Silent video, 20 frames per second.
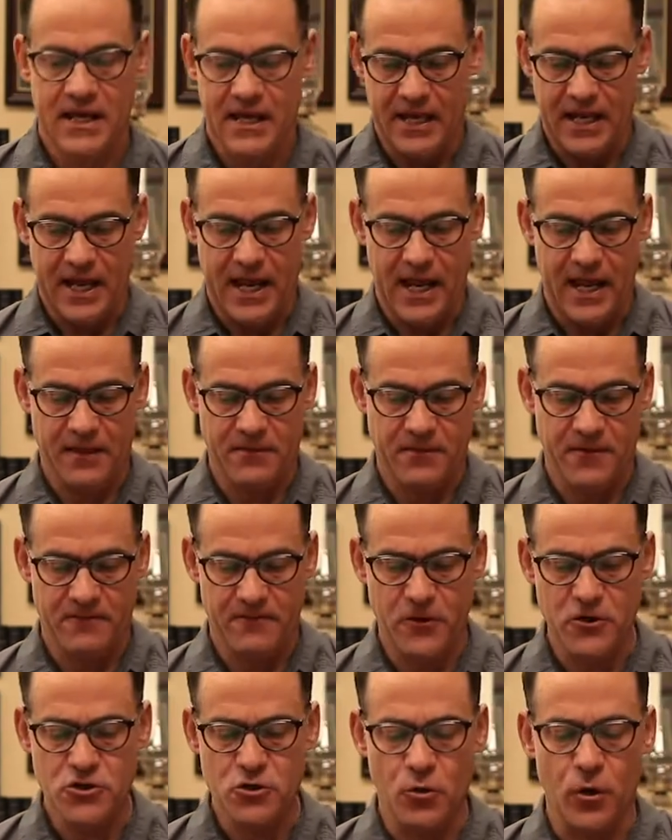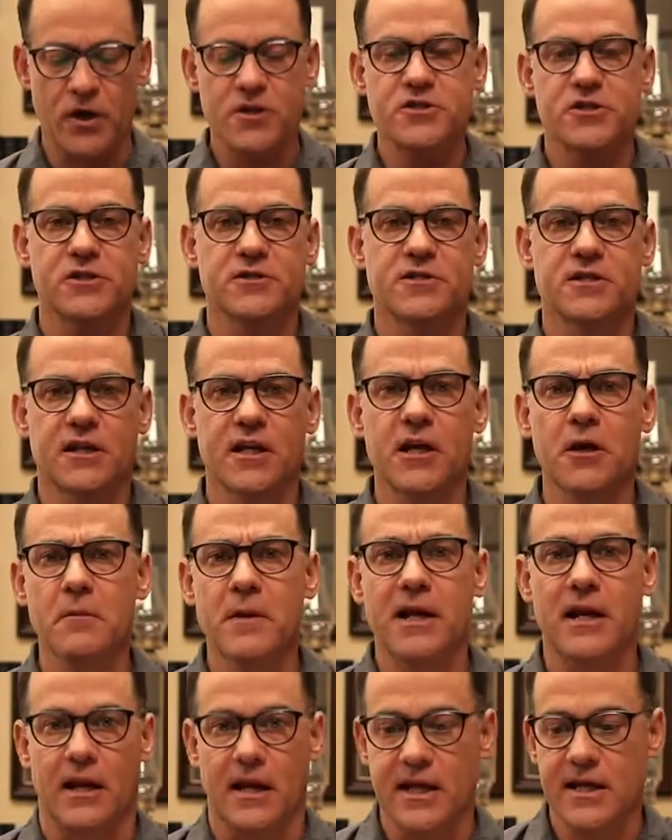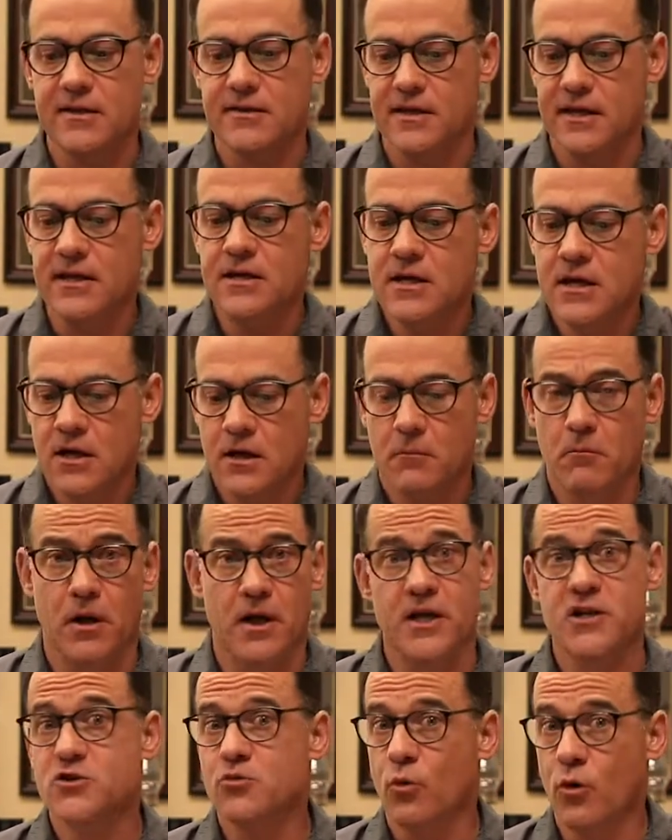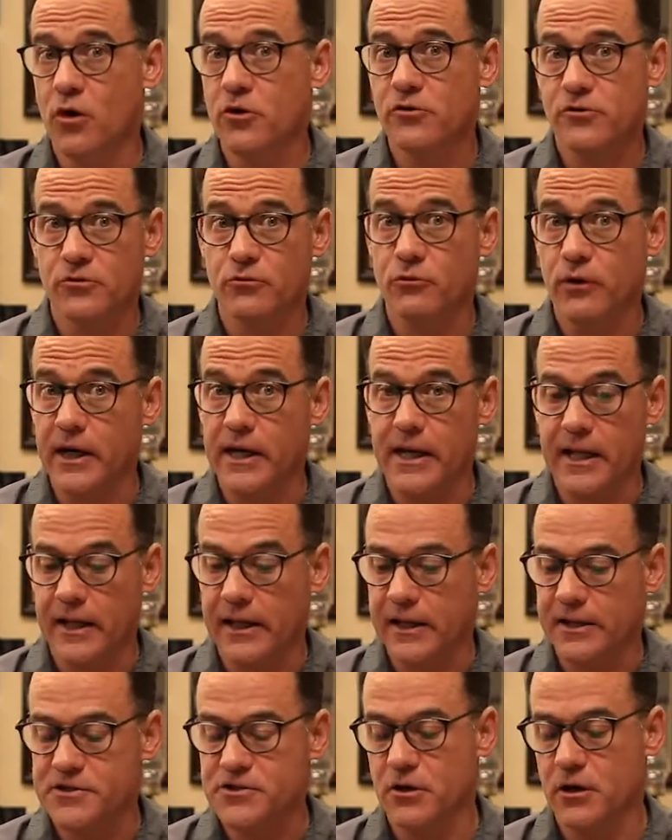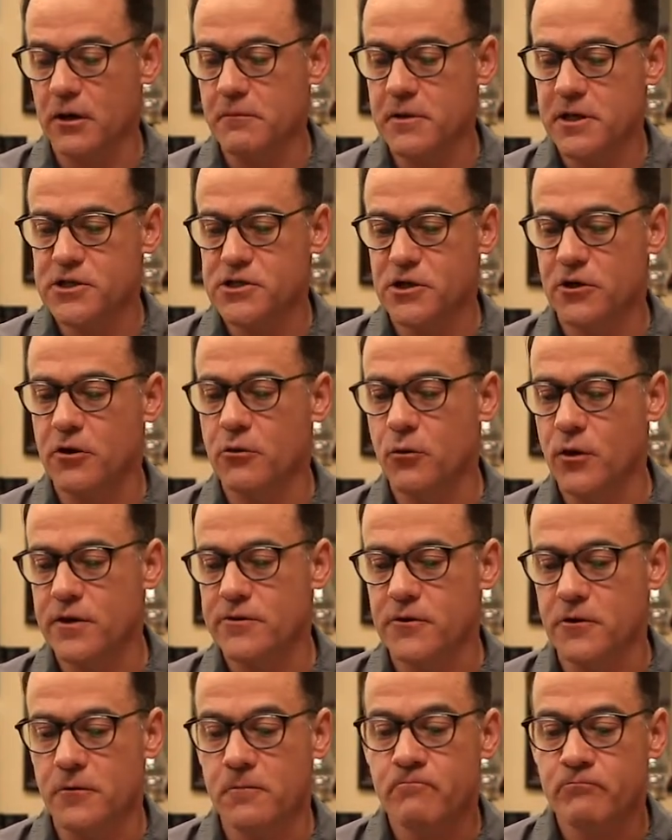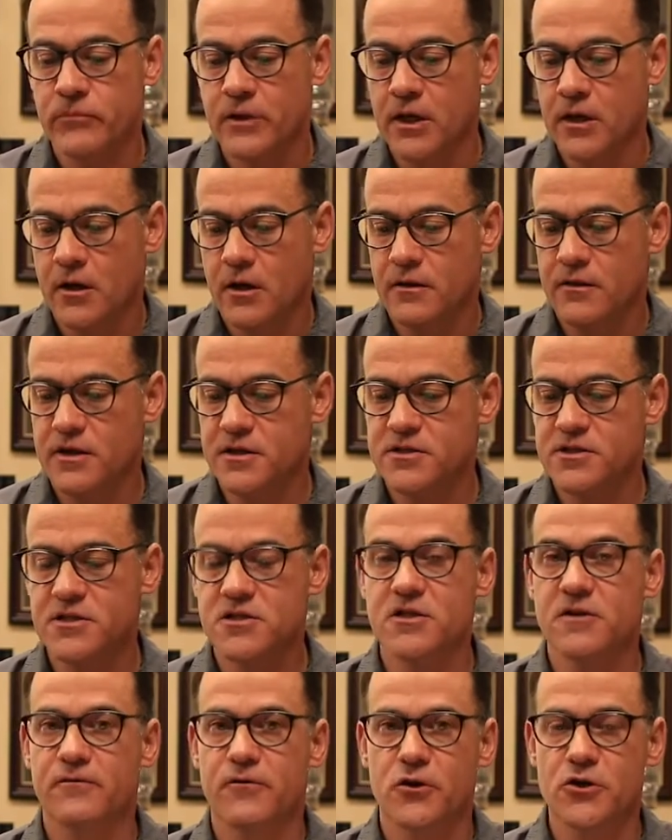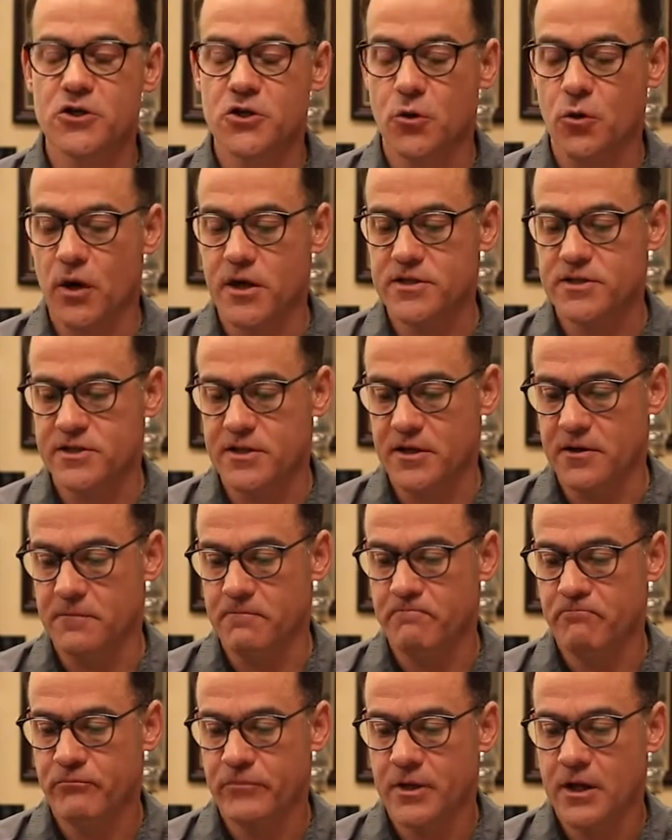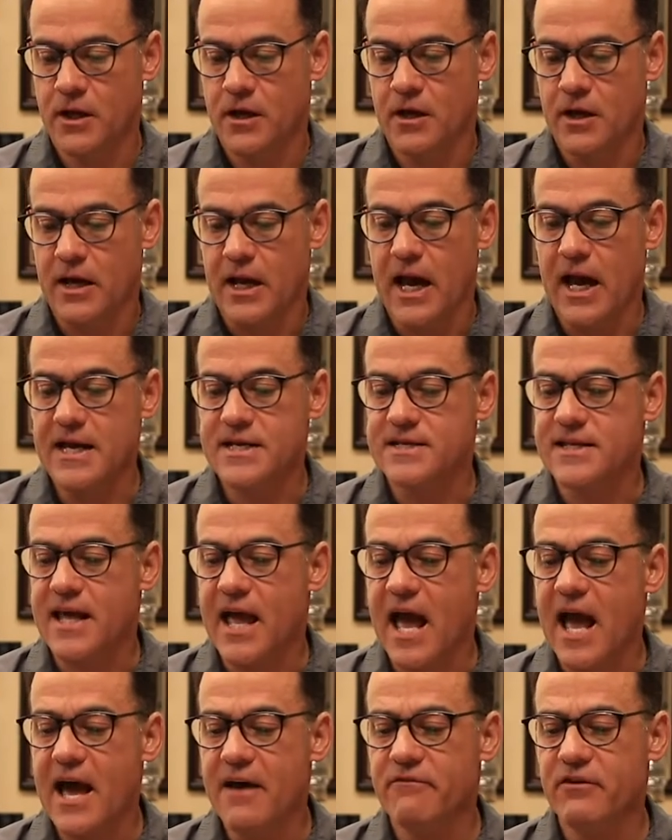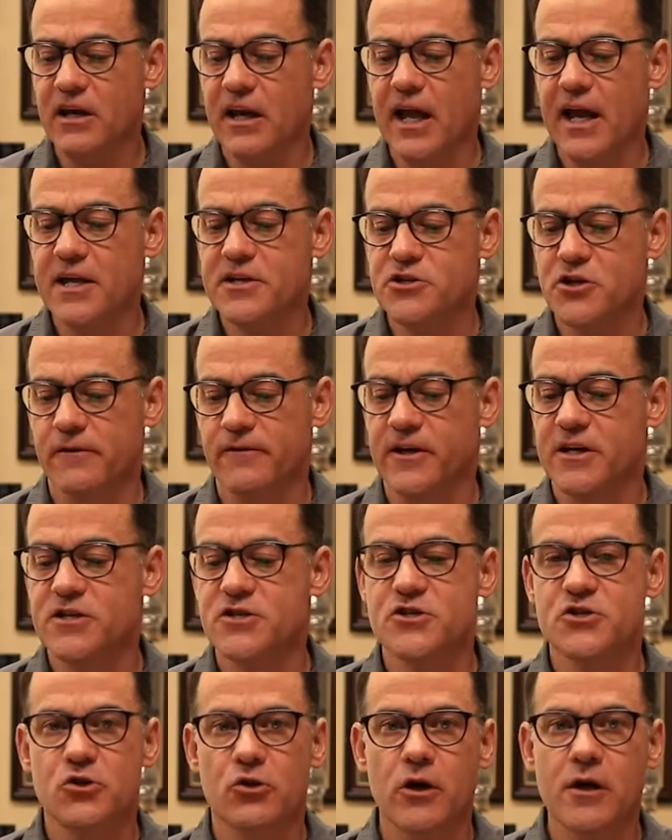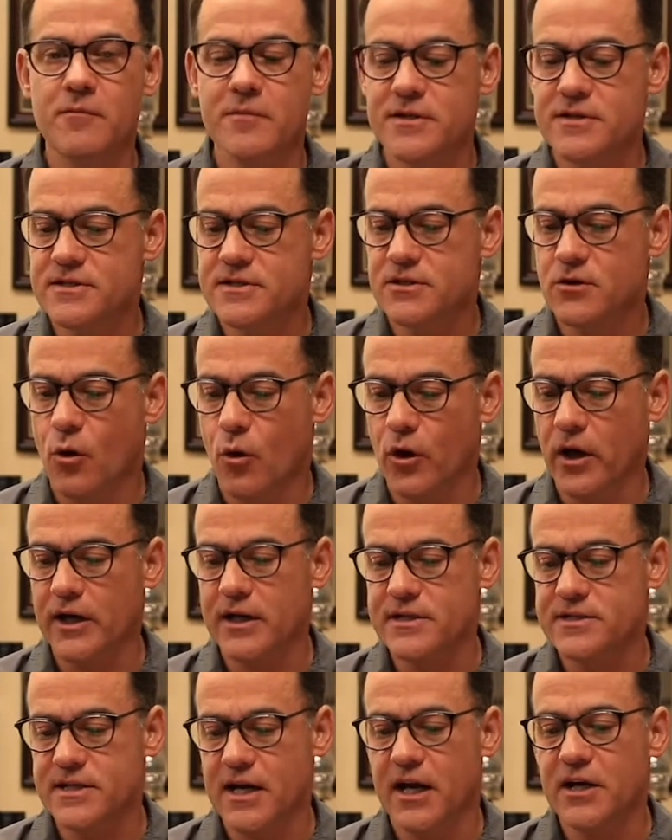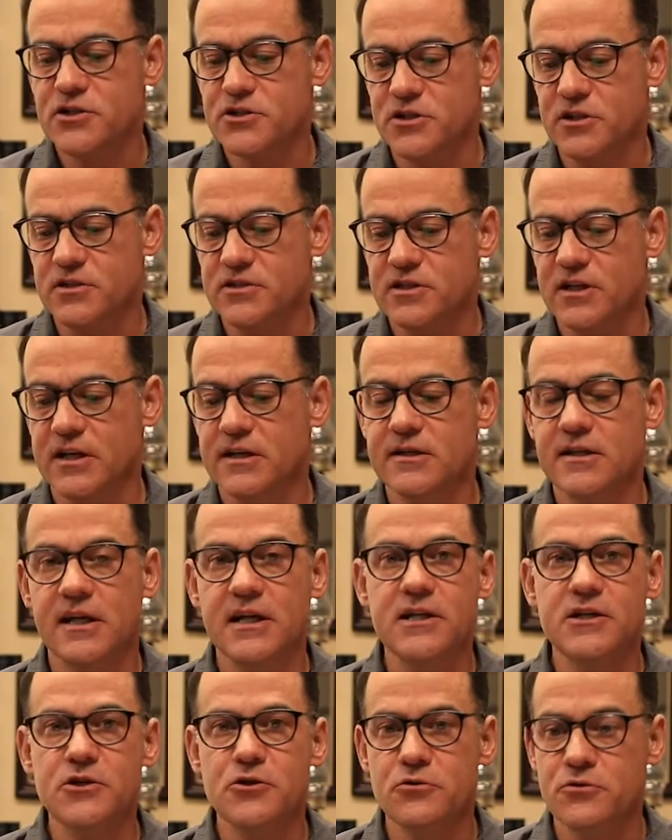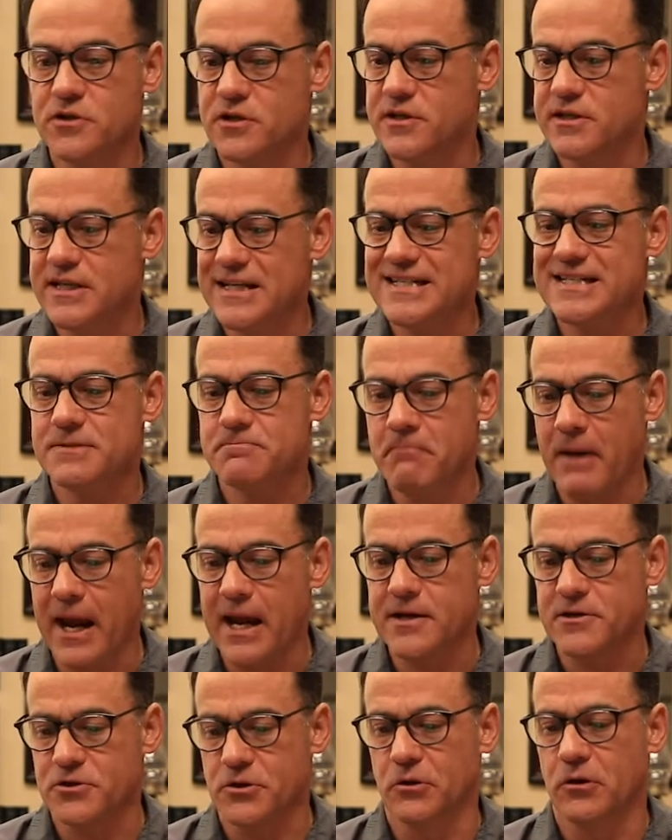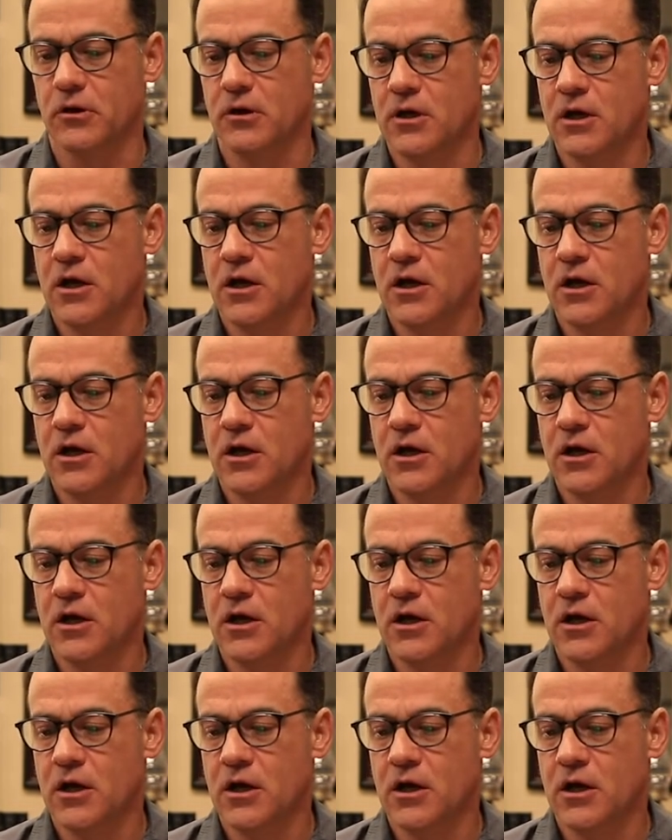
And the first question is a little bit lengthy, but it's worth reading, and so let me share it with you. This is the first question. As the avalanche of extremist organizations continue to dismantle